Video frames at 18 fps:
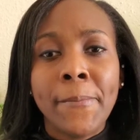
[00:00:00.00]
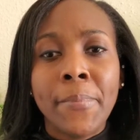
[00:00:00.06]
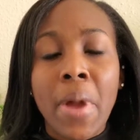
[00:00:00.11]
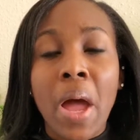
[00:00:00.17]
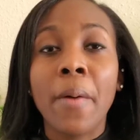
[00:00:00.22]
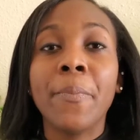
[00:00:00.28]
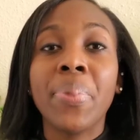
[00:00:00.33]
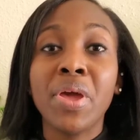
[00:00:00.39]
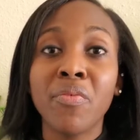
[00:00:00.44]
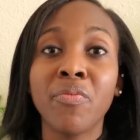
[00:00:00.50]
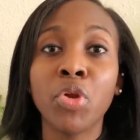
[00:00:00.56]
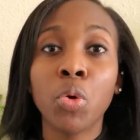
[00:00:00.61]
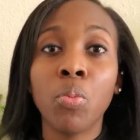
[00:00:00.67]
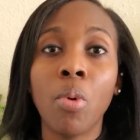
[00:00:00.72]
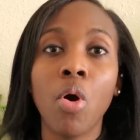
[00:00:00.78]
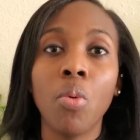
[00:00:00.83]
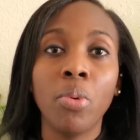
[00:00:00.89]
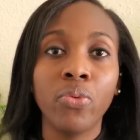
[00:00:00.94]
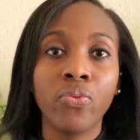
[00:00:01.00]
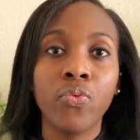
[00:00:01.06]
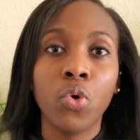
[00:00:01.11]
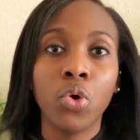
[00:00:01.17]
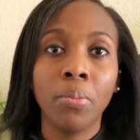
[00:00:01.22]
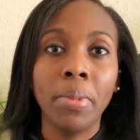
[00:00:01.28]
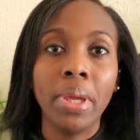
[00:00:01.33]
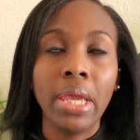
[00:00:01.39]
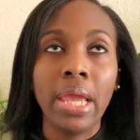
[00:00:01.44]
a pivotal moment
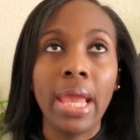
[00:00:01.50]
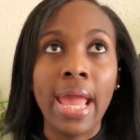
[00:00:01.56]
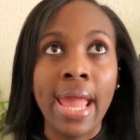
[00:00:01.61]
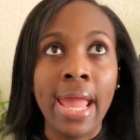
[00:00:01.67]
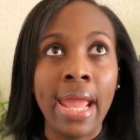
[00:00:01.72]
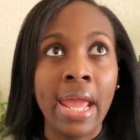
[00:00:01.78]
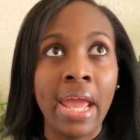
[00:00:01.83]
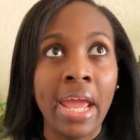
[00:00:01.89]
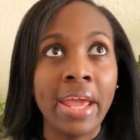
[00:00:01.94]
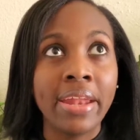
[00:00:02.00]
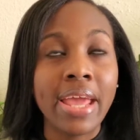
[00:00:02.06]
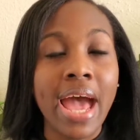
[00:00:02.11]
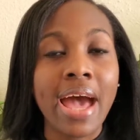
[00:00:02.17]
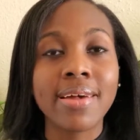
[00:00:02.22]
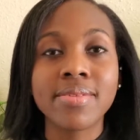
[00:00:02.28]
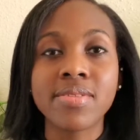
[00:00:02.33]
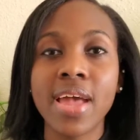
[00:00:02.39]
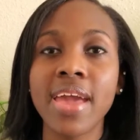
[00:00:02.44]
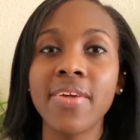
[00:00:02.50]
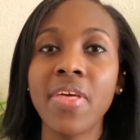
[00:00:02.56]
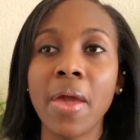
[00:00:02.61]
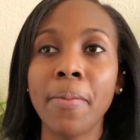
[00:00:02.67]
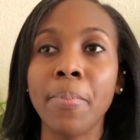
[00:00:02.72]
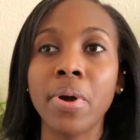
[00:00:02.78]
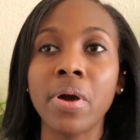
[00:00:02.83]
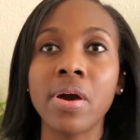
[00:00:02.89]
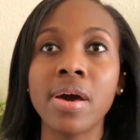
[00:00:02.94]
for me. And I say
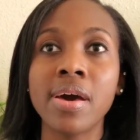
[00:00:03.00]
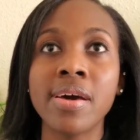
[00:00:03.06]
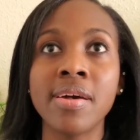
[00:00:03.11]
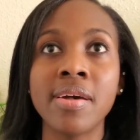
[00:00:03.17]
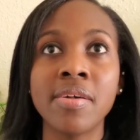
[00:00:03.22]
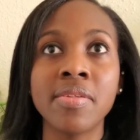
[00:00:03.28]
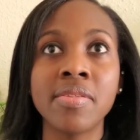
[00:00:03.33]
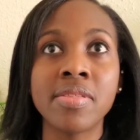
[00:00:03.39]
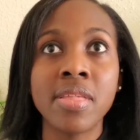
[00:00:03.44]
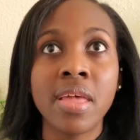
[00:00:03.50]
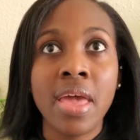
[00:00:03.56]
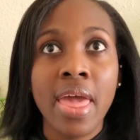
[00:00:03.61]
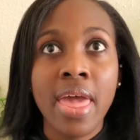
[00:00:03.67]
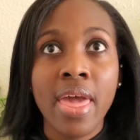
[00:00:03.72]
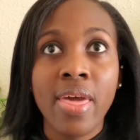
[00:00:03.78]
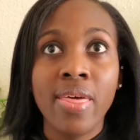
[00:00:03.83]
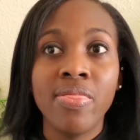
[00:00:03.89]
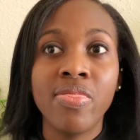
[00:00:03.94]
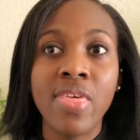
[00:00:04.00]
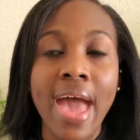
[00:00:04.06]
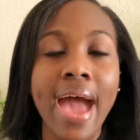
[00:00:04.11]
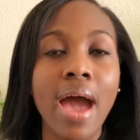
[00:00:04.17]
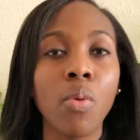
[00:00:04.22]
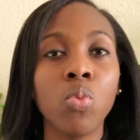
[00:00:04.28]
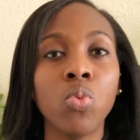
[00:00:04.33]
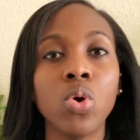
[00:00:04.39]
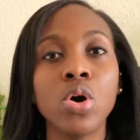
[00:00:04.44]
that because
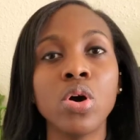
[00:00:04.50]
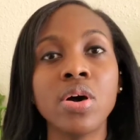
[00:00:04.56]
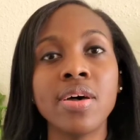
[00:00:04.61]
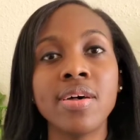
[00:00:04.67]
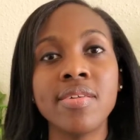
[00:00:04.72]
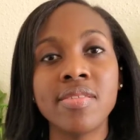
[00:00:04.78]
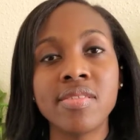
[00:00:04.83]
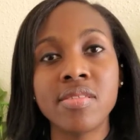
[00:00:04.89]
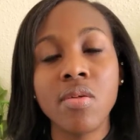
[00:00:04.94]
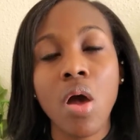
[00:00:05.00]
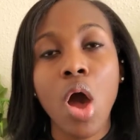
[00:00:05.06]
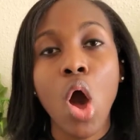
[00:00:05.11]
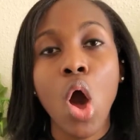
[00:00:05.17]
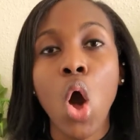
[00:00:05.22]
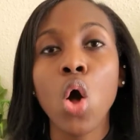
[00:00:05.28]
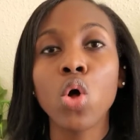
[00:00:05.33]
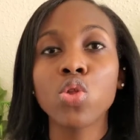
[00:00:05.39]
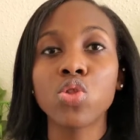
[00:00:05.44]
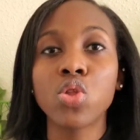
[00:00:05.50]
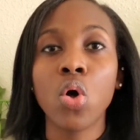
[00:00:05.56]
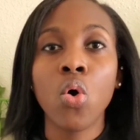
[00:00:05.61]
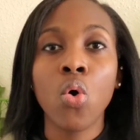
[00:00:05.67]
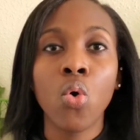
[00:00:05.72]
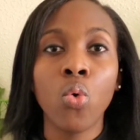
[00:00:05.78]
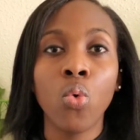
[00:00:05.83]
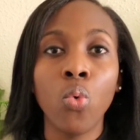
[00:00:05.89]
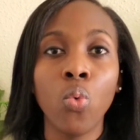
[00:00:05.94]
that was
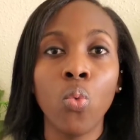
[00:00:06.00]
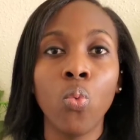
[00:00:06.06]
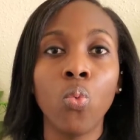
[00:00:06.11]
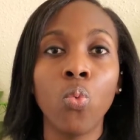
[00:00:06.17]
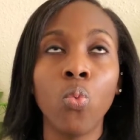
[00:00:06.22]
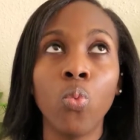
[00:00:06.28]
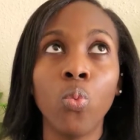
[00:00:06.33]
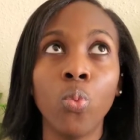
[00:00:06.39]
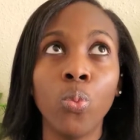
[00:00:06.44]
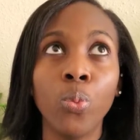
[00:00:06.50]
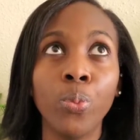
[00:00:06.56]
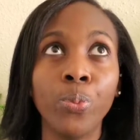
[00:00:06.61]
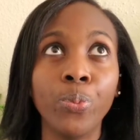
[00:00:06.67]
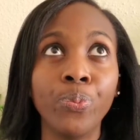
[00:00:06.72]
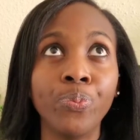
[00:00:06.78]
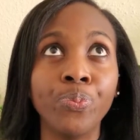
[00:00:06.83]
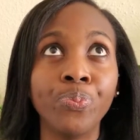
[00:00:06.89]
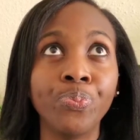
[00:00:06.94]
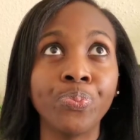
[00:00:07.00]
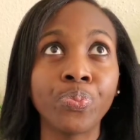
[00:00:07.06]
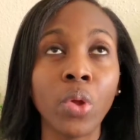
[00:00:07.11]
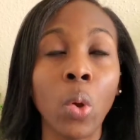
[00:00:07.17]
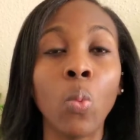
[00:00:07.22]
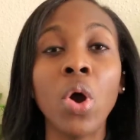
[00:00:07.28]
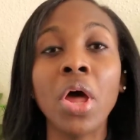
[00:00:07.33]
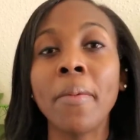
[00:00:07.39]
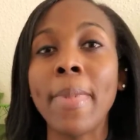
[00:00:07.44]
also
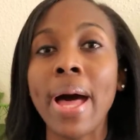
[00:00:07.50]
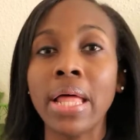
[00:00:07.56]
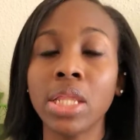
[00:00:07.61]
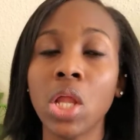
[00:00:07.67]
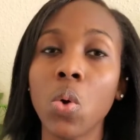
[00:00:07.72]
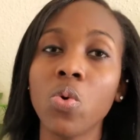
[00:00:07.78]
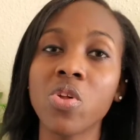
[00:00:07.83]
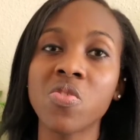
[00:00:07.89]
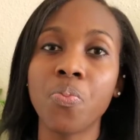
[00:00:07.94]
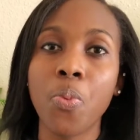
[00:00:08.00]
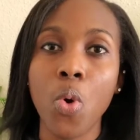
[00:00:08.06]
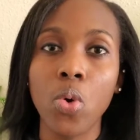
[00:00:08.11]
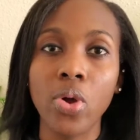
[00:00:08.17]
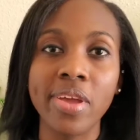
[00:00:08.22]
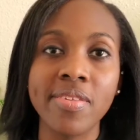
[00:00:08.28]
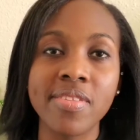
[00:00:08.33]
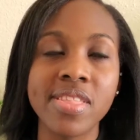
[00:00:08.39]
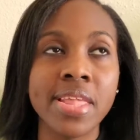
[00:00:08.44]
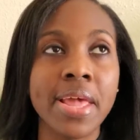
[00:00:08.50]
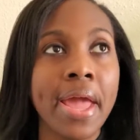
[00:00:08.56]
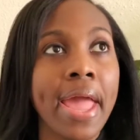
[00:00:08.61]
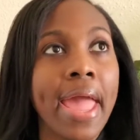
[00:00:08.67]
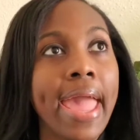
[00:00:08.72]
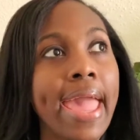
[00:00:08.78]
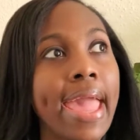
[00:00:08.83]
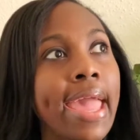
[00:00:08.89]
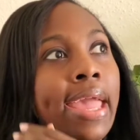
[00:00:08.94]
one of my lowest points.
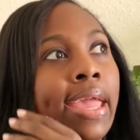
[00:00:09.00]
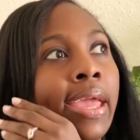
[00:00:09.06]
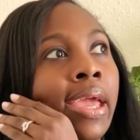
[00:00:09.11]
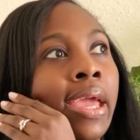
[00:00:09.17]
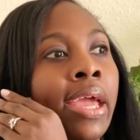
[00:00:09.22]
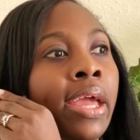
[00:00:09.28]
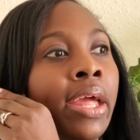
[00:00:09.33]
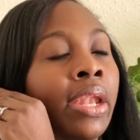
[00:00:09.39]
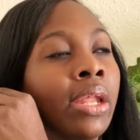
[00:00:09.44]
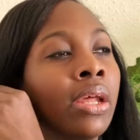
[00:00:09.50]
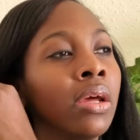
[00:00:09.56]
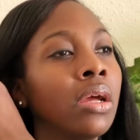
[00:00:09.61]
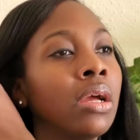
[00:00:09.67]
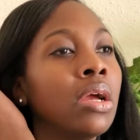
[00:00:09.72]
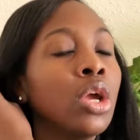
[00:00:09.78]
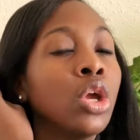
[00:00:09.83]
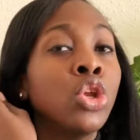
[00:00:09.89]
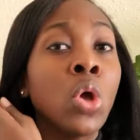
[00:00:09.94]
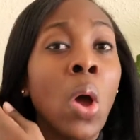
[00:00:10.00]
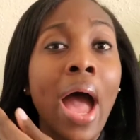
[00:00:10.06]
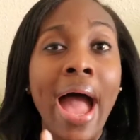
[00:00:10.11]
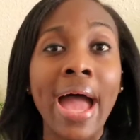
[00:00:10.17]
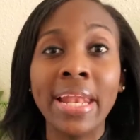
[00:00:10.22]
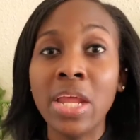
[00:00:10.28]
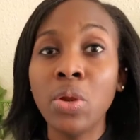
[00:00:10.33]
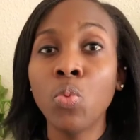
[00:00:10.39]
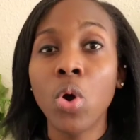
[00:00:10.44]
And,
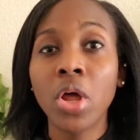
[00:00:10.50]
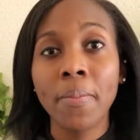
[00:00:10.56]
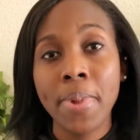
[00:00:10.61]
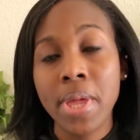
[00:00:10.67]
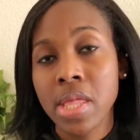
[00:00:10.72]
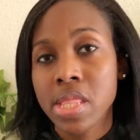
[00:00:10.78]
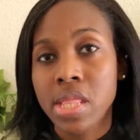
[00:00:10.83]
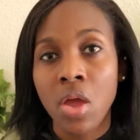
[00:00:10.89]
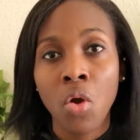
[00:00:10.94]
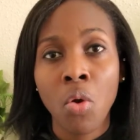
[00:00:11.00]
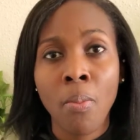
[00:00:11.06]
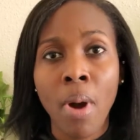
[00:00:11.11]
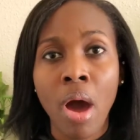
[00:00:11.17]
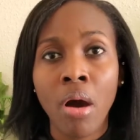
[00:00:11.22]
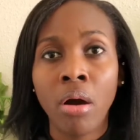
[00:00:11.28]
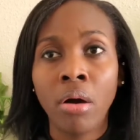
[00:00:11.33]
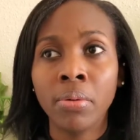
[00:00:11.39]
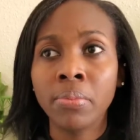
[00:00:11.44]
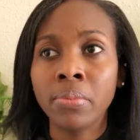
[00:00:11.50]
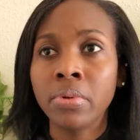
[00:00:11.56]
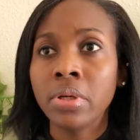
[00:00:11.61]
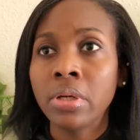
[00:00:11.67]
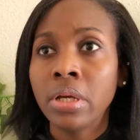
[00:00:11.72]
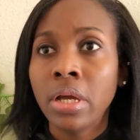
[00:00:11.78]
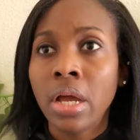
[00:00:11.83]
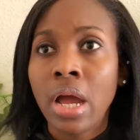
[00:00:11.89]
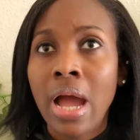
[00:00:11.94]
I didn't want to be a single mom.
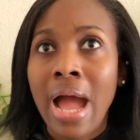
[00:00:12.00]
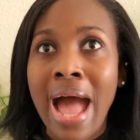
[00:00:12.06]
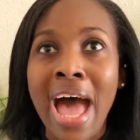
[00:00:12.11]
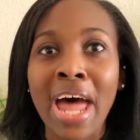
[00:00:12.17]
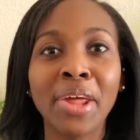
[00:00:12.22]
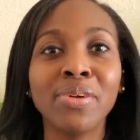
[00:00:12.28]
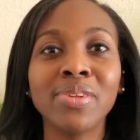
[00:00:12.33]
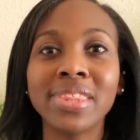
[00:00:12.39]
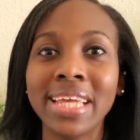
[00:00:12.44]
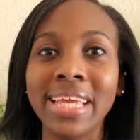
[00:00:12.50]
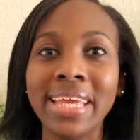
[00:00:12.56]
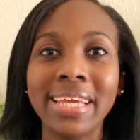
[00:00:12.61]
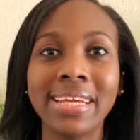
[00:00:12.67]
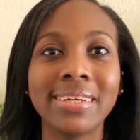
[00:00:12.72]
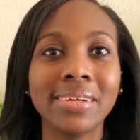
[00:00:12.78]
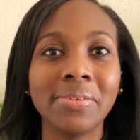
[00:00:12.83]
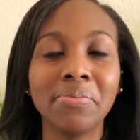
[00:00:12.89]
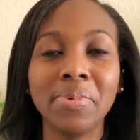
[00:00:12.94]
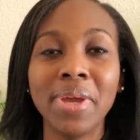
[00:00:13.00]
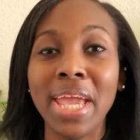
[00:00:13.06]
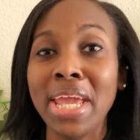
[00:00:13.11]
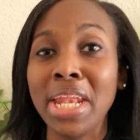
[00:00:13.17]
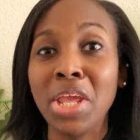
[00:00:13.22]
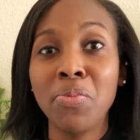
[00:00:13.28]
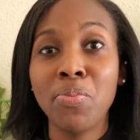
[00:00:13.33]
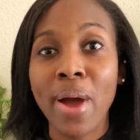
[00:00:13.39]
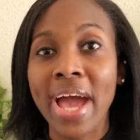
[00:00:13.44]
I don't think
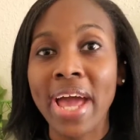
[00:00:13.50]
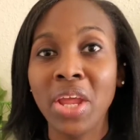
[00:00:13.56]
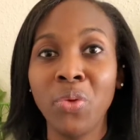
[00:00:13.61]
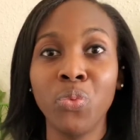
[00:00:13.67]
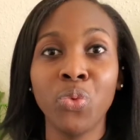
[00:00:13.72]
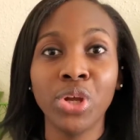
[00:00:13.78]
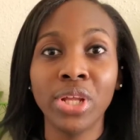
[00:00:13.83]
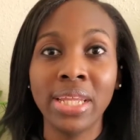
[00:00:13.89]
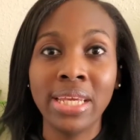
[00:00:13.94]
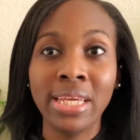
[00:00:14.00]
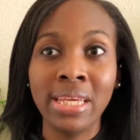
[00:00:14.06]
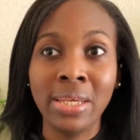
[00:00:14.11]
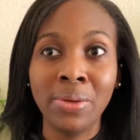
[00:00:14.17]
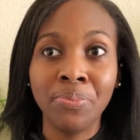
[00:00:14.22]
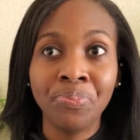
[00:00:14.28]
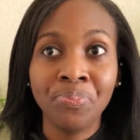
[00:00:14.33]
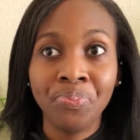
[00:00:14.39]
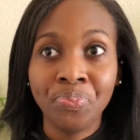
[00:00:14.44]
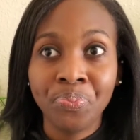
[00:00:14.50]
anybody really